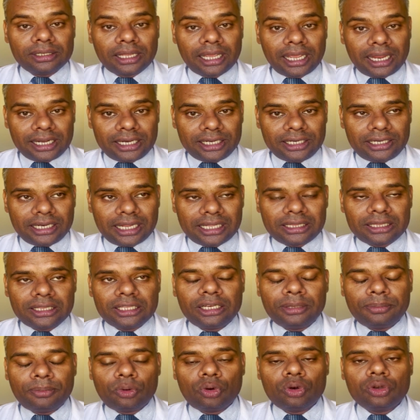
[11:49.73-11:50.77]
any death
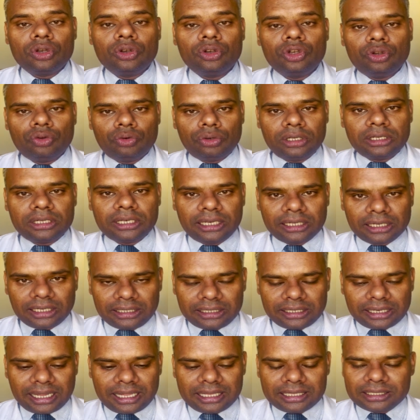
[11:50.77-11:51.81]
report during clinical
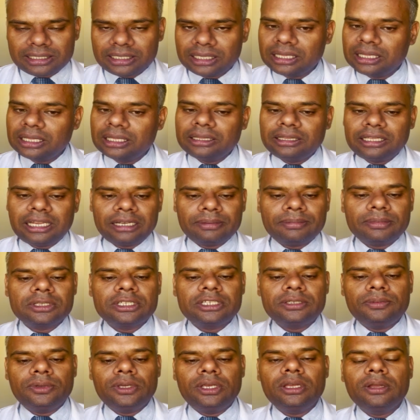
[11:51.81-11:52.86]
trials, that
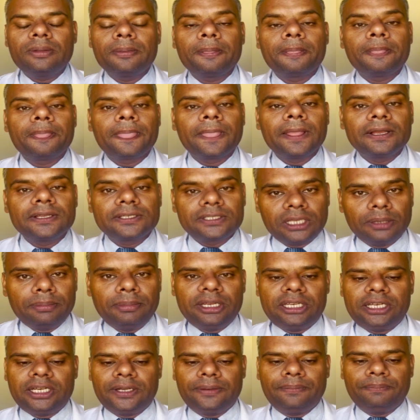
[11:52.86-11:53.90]
must be
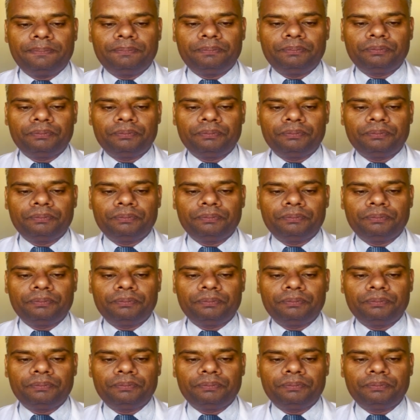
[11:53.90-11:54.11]
submitted.